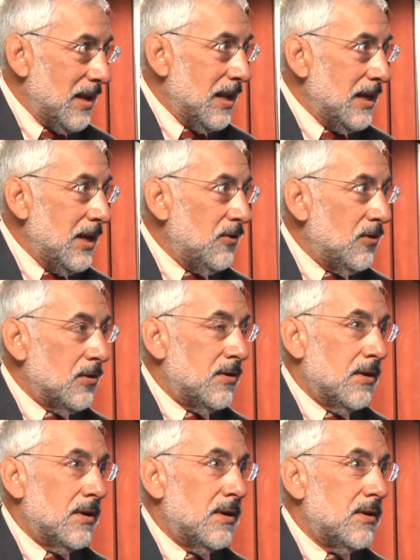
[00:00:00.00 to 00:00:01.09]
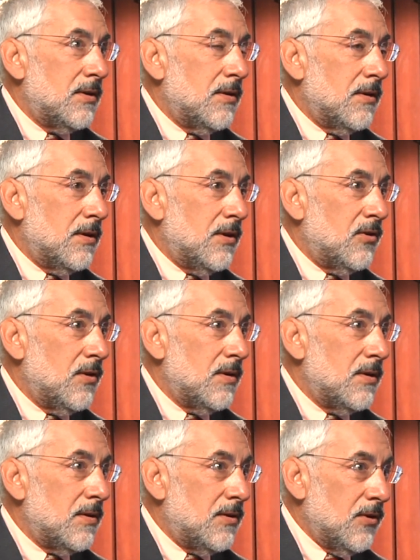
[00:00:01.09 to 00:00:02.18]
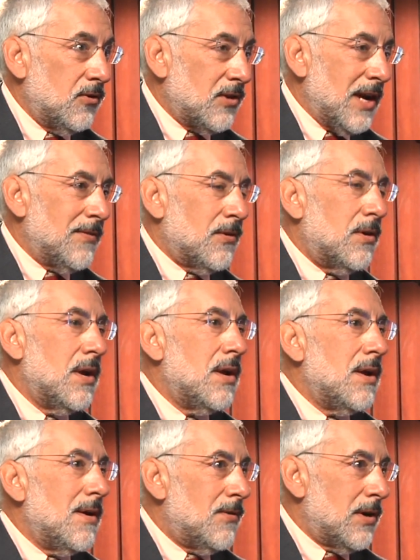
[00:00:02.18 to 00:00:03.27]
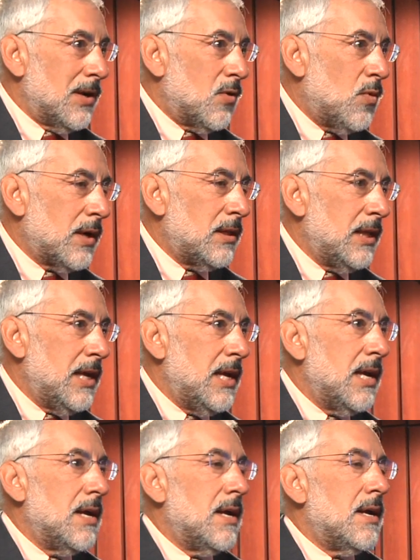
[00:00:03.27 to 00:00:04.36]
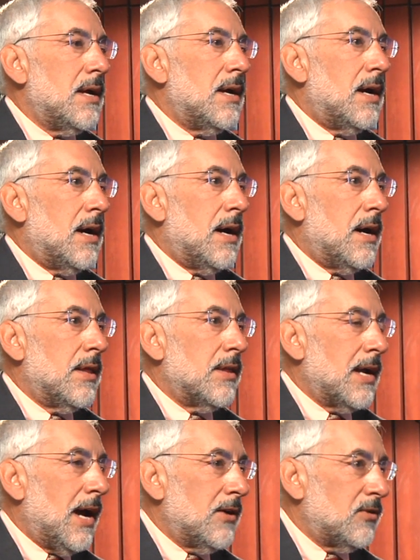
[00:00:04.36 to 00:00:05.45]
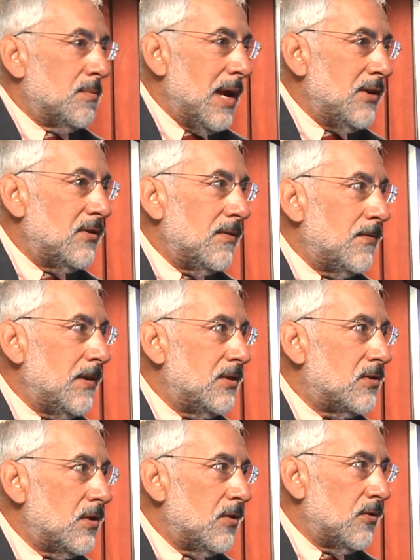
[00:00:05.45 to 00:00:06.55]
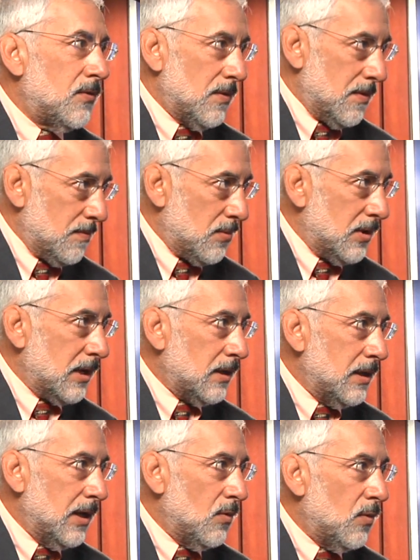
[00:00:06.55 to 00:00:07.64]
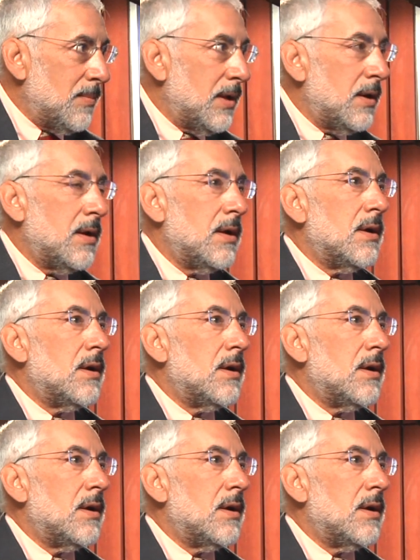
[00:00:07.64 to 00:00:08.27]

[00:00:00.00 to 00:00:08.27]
and easier to decipher very quickly. The constipation features, particularly in women,